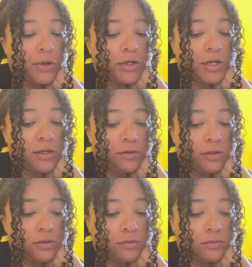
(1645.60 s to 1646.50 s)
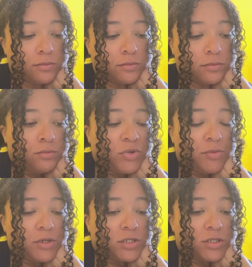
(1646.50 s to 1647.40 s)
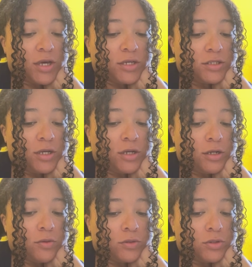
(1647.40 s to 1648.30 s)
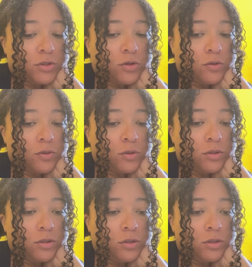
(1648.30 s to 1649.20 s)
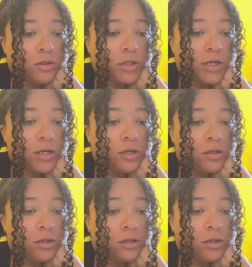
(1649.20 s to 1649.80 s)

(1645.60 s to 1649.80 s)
I, I don't know. Probably because last night I was so, like,